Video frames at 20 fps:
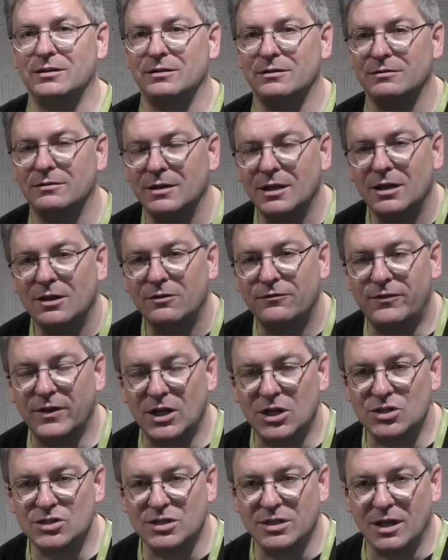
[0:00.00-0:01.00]
to
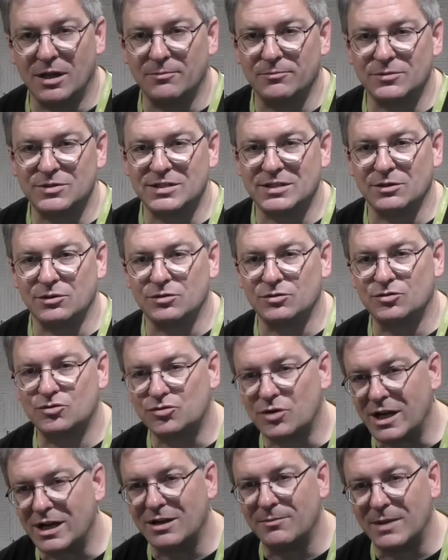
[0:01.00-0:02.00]
finish them to
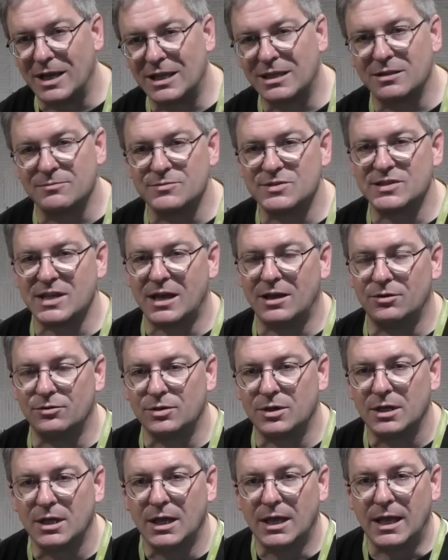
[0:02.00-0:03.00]
try to make them
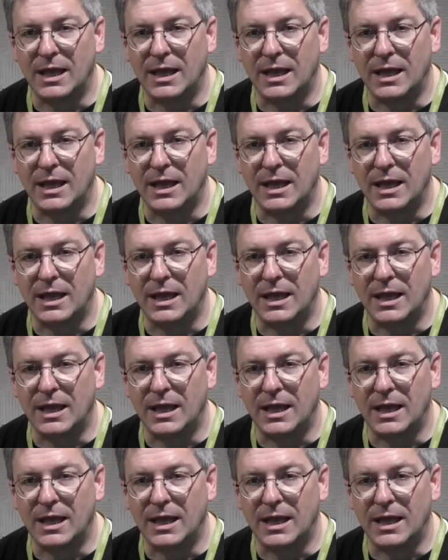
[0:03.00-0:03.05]
sound